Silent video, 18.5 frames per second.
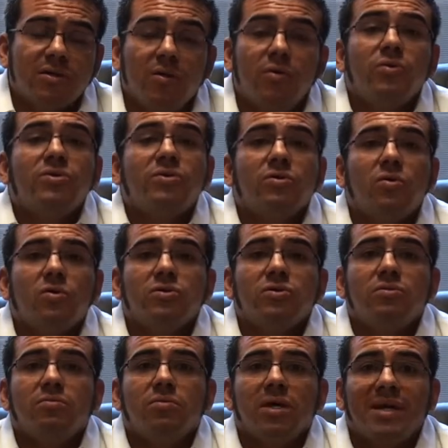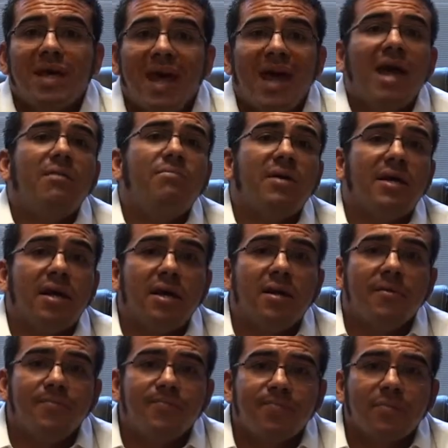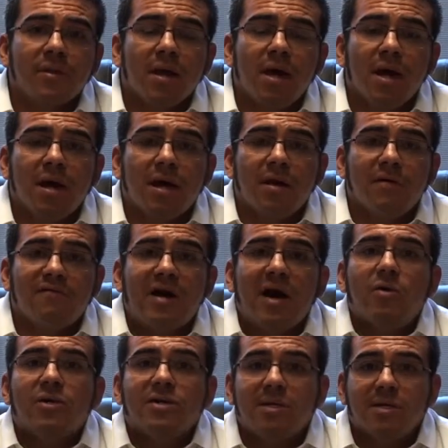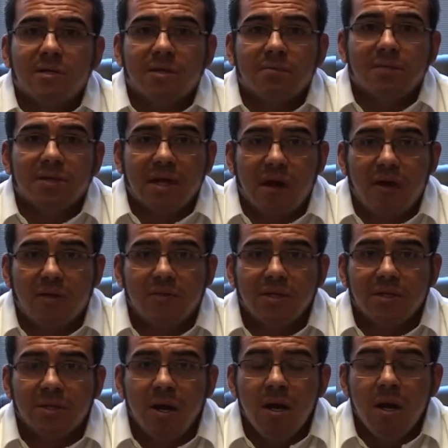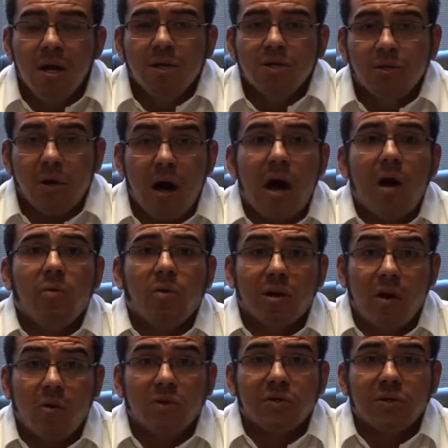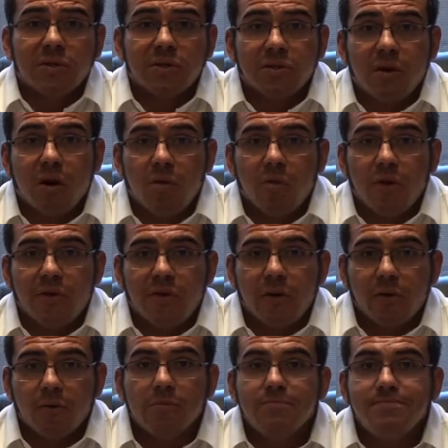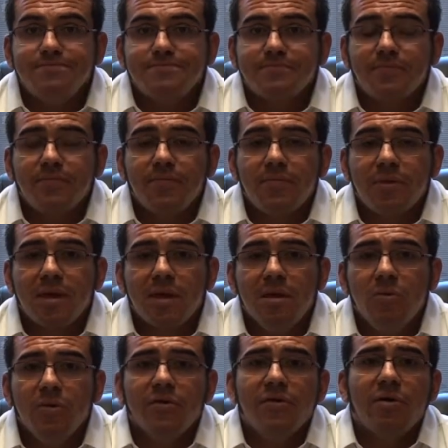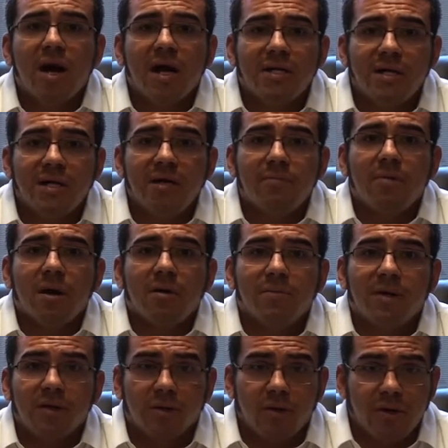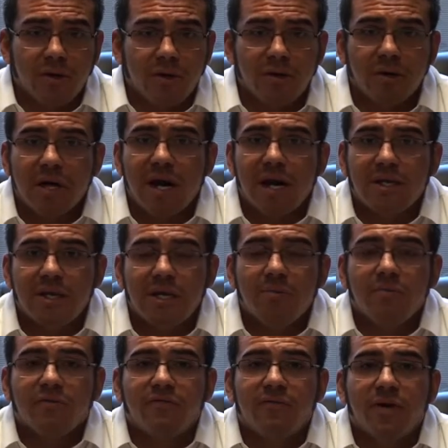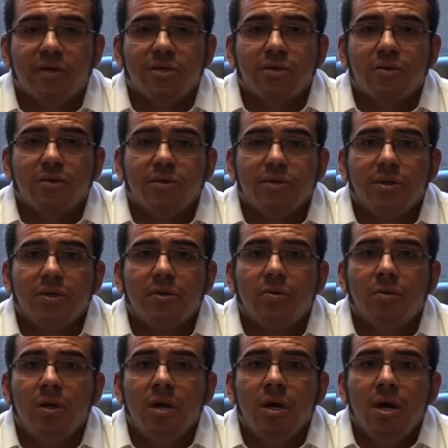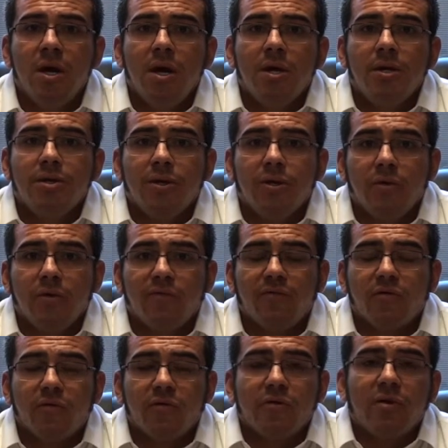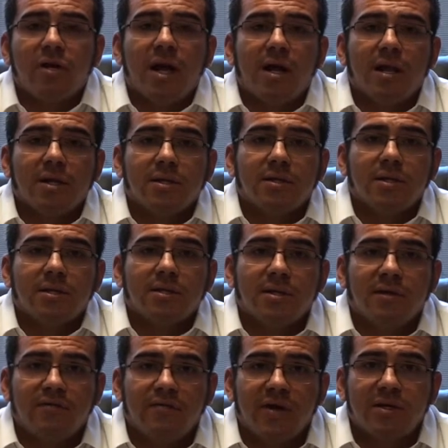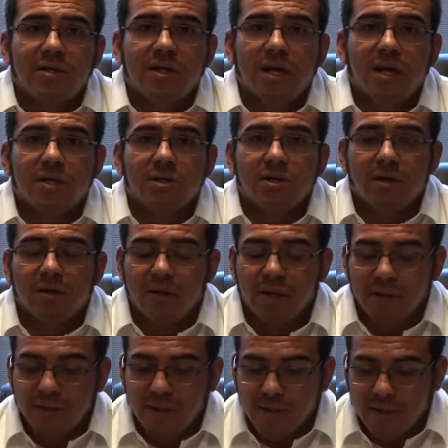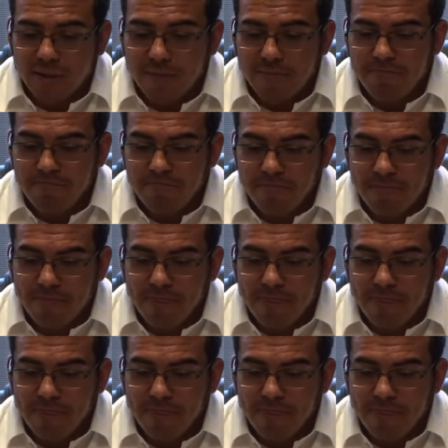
Those can be viruses themselves. So I would always consult with your IT department or your IT professional to do further analysis and investigation on that system.